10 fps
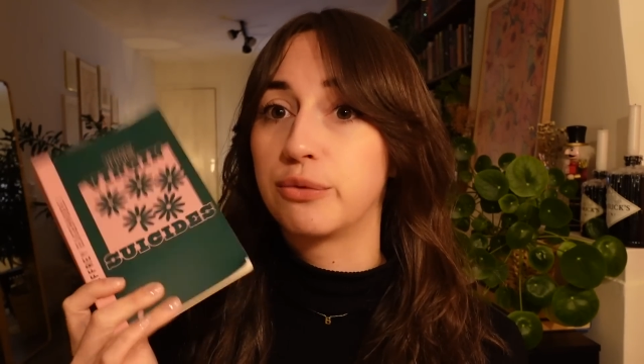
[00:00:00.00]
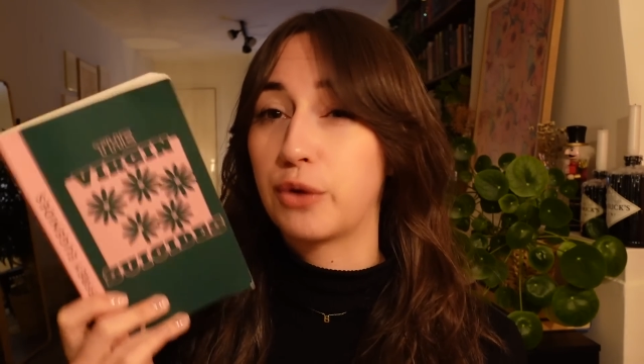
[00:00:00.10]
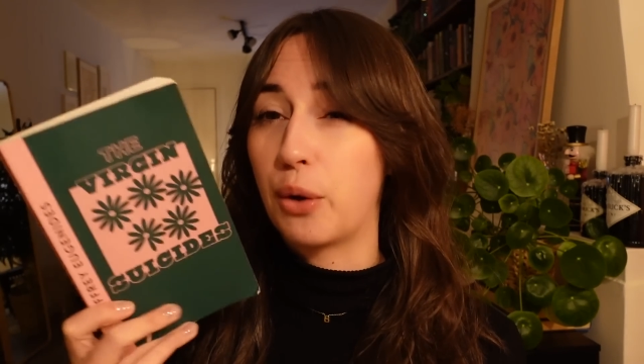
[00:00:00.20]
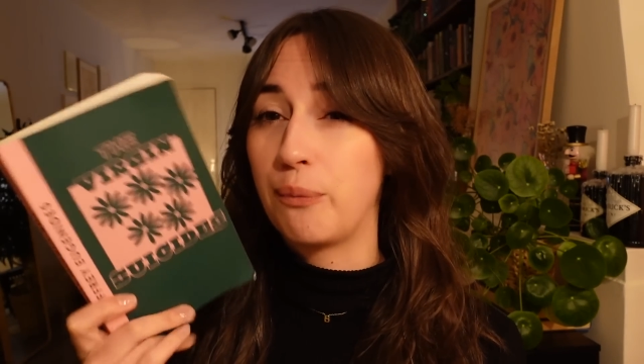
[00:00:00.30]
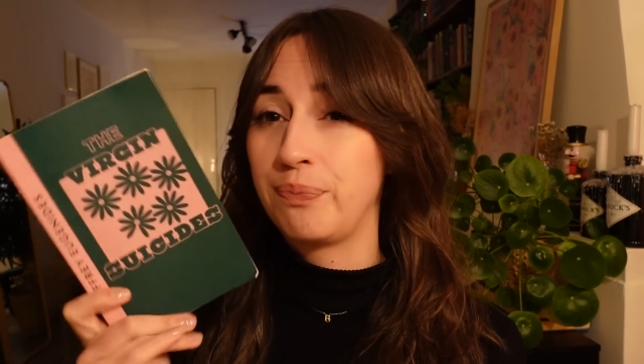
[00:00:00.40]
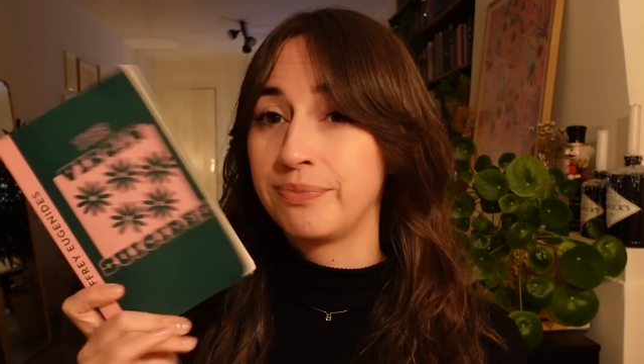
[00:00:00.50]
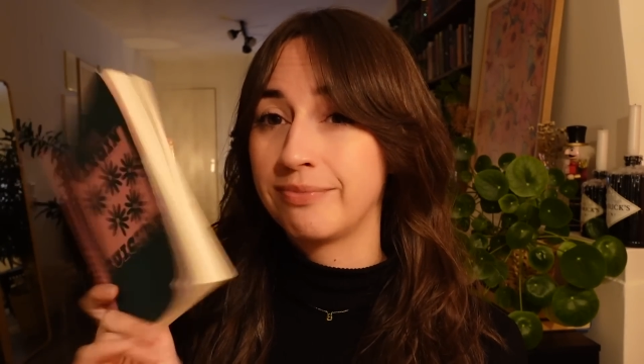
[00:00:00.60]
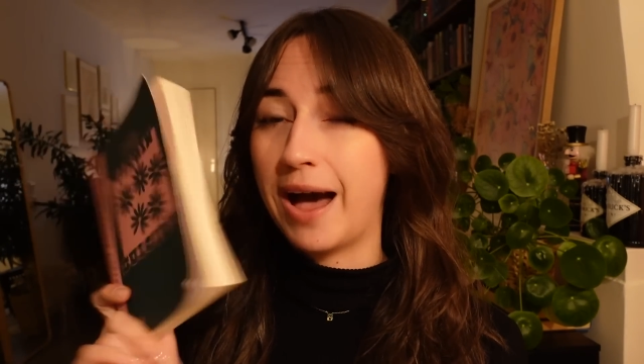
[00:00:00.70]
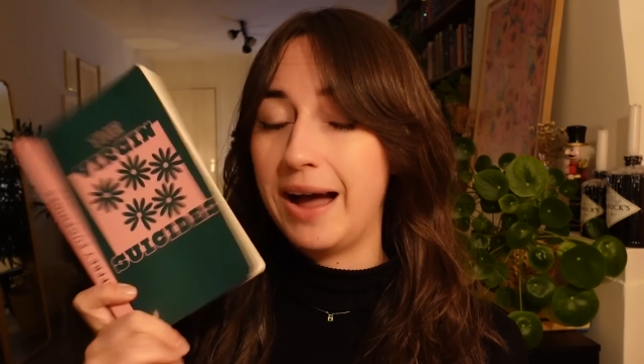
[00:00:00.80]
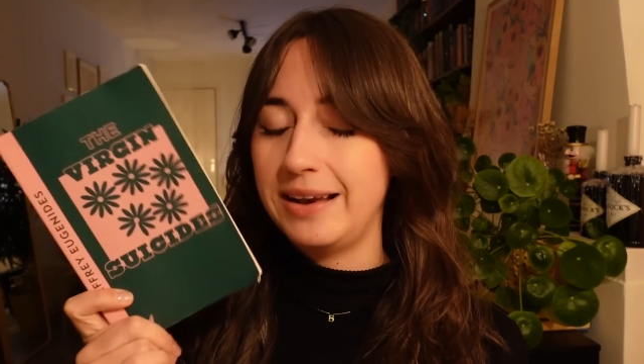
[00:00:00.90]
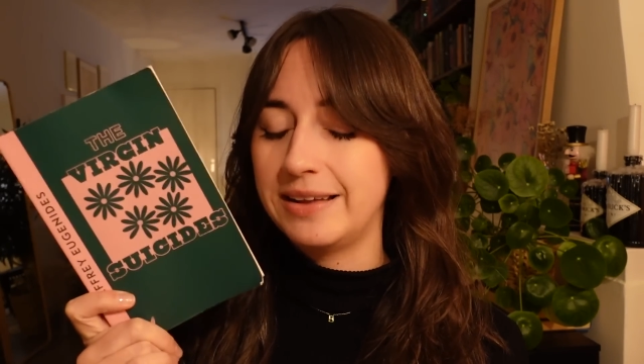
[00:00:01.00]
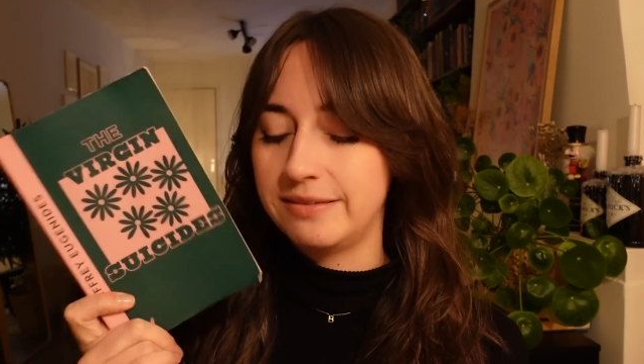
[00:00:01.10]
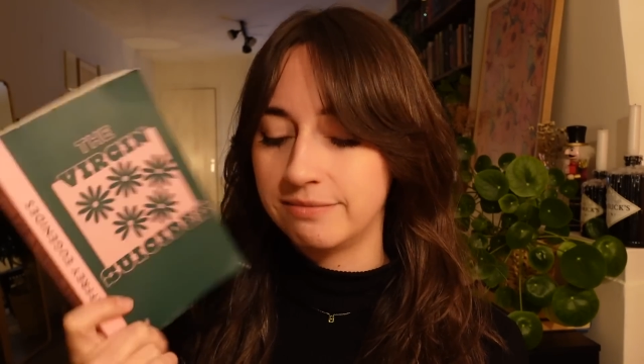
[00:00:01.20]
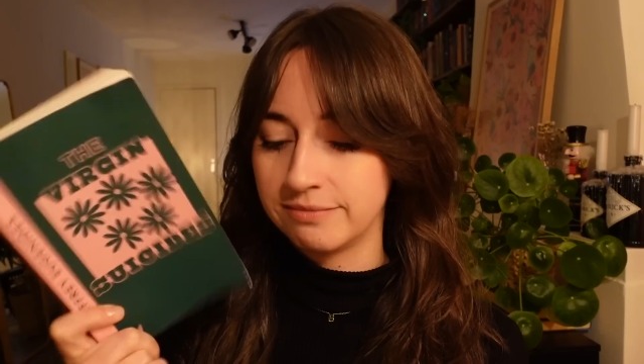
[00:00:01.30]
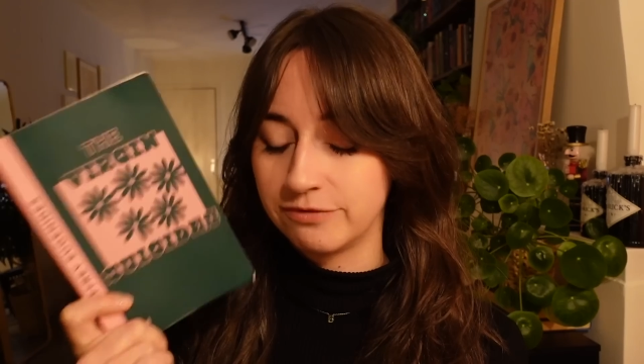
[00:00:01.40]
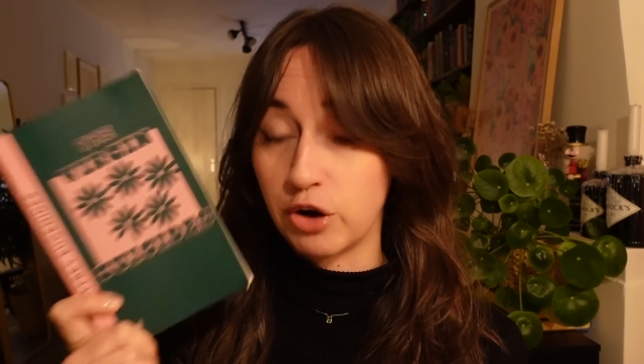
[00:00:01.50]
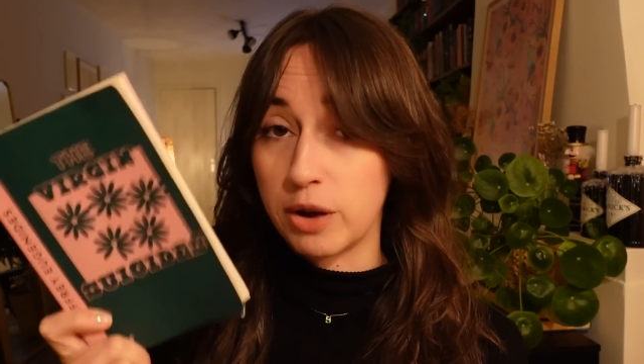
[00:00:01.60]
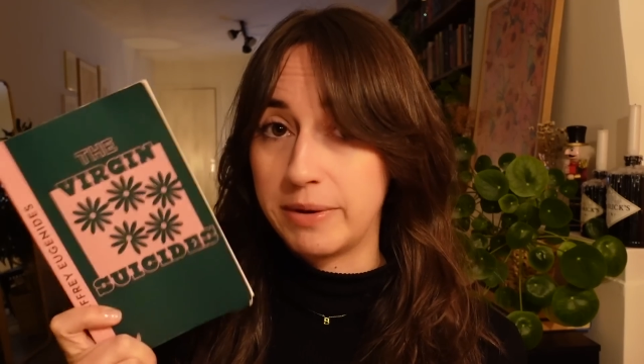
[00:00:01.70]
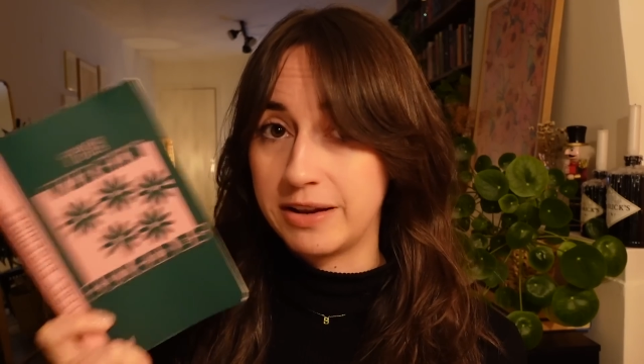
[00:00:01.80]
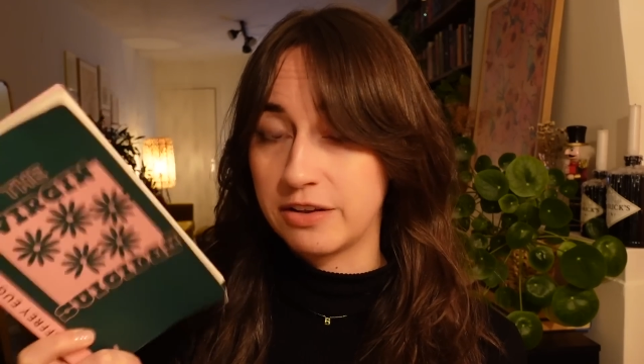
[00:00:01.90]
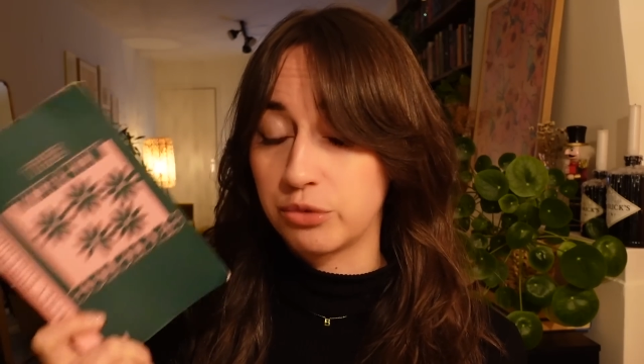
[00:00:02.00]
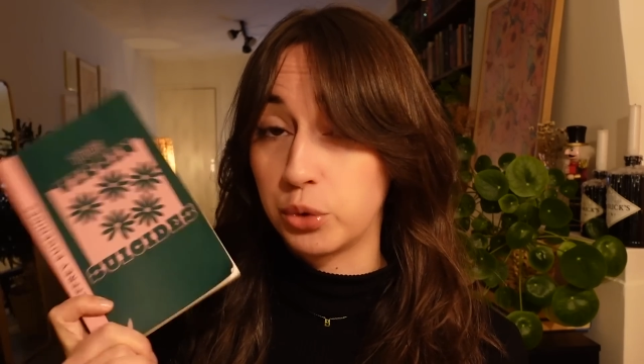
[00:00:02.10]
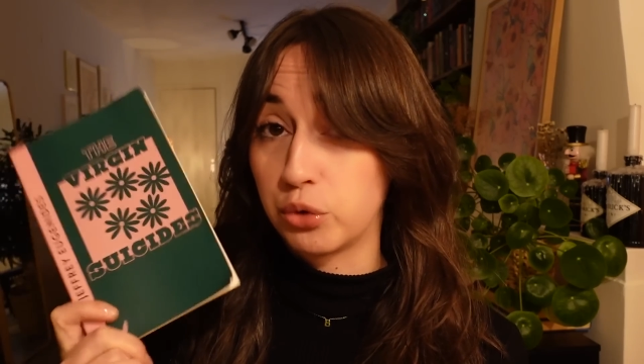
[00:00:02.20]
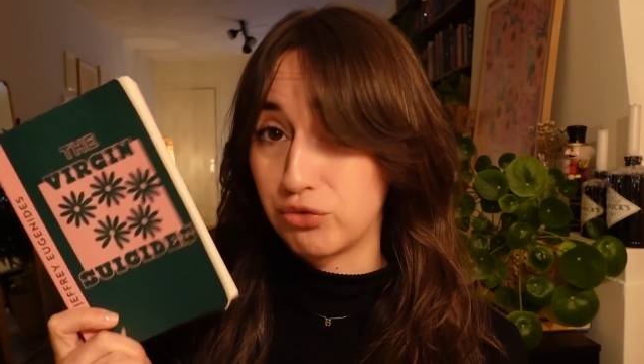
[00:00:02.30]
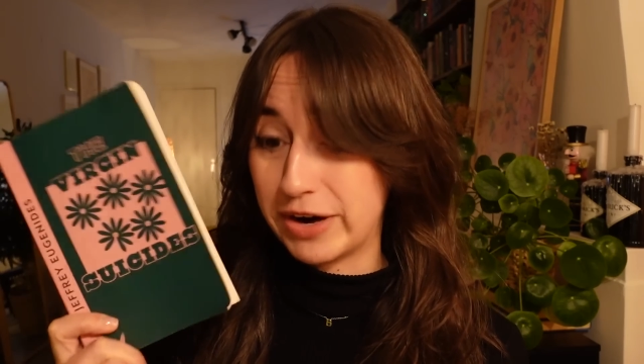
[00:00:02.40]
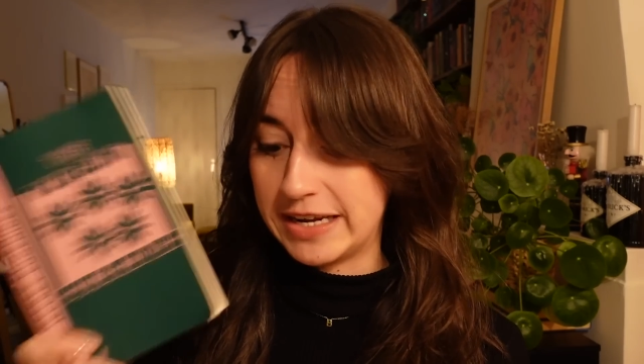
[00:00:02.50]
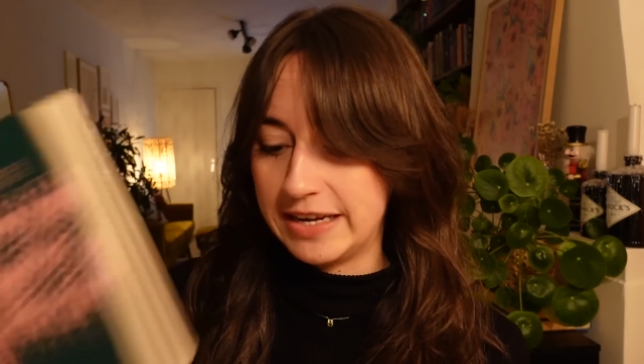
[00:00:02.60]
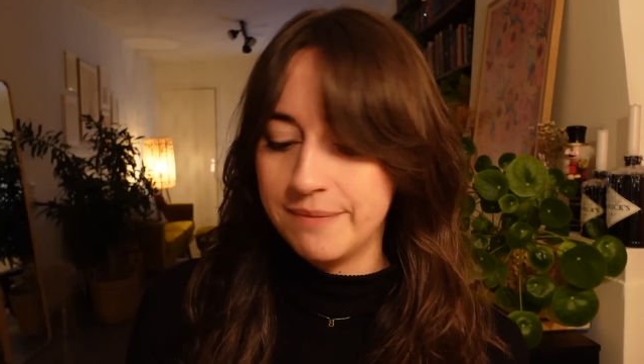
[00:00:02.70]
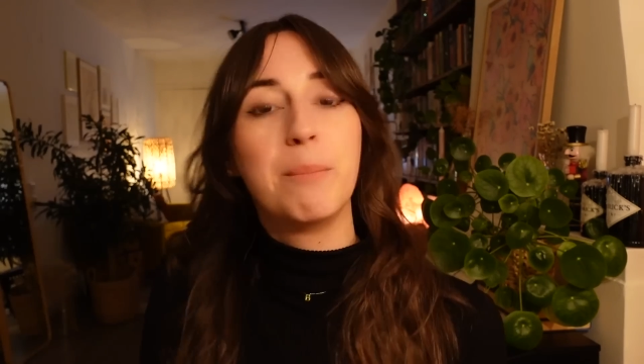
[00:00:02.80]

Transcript: So highly recommending this one already.